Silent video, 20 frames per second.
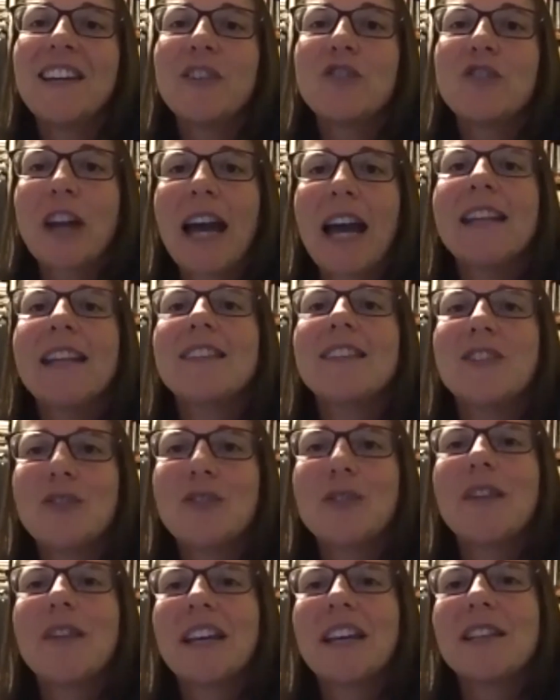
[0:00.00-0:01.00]
try to
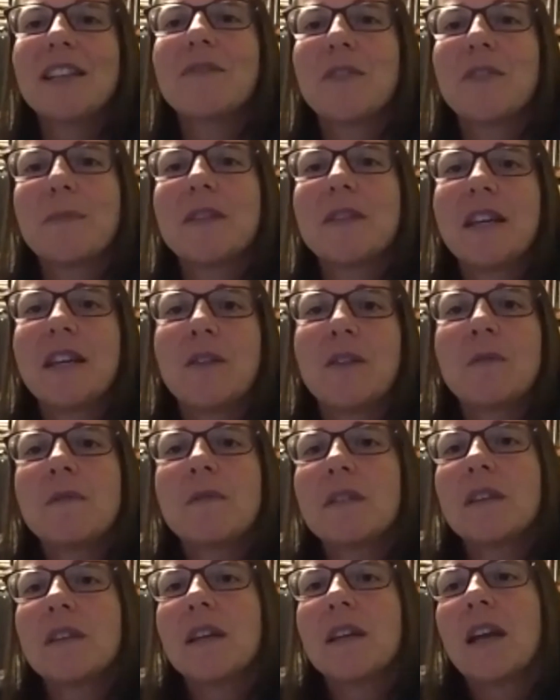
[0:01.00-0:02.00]
do things for
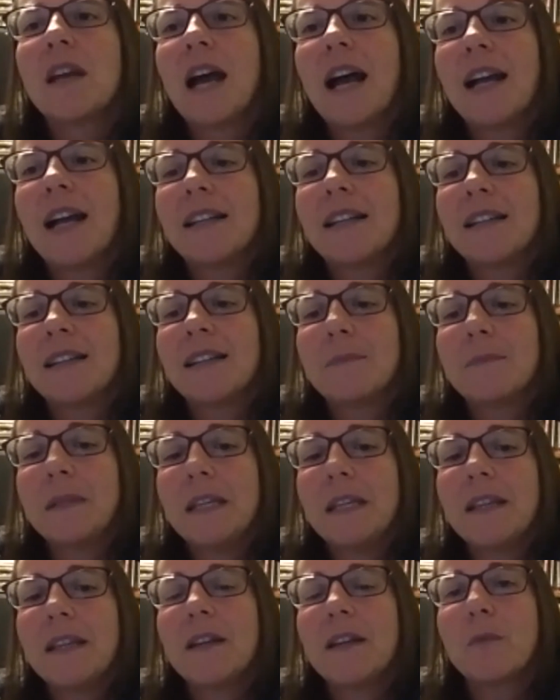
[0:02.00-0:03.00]
themselves and
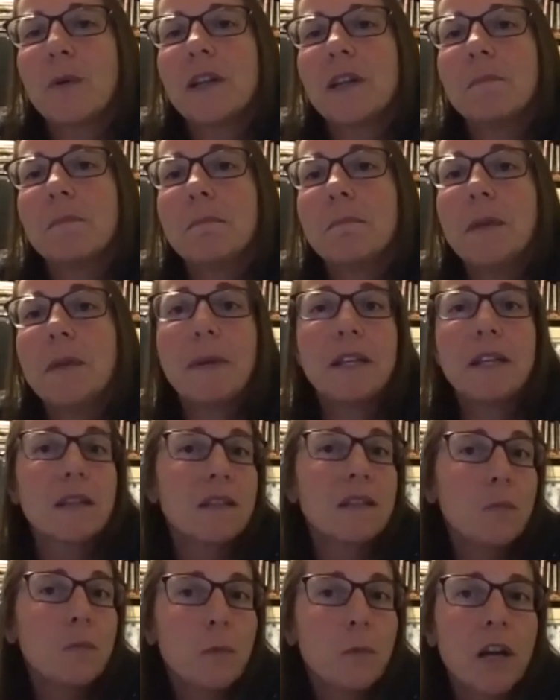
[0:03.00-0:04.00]
be there when maybe it
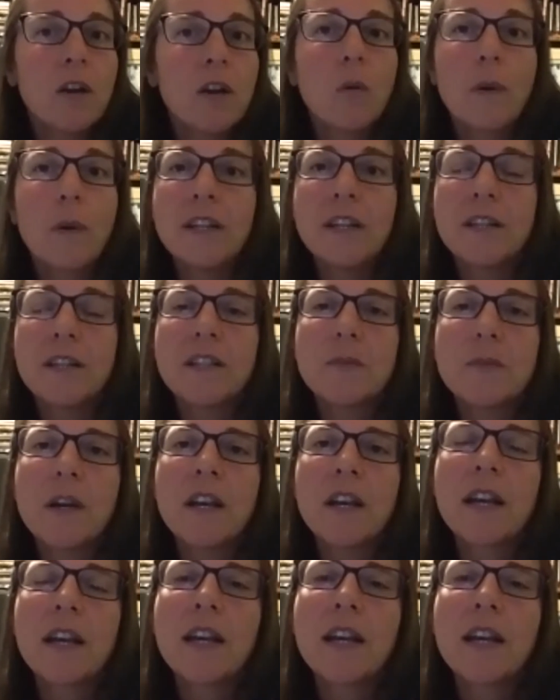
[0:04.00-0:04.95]
doesn't work or when it does work.